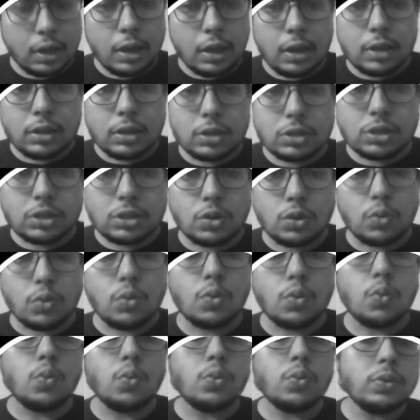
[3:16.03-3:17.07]
so
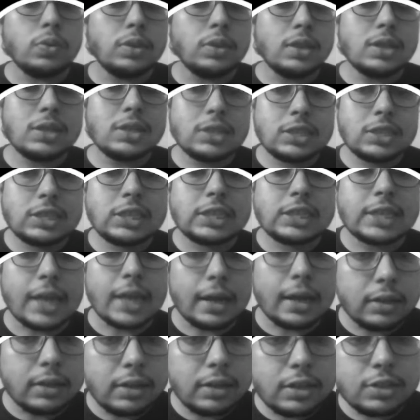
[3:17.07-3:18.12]
this
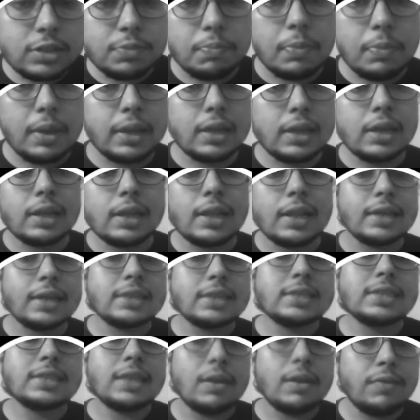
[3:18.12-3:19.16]
channel is making like
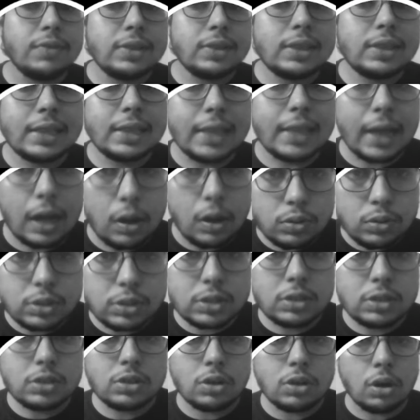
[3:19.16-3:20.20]

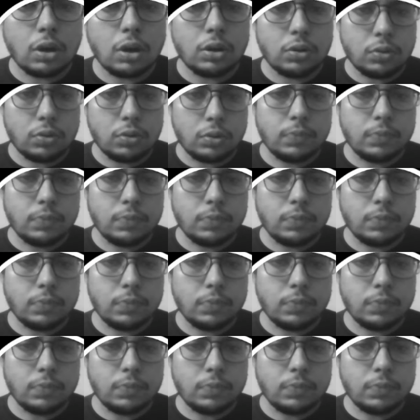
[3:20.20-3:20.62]
$7,000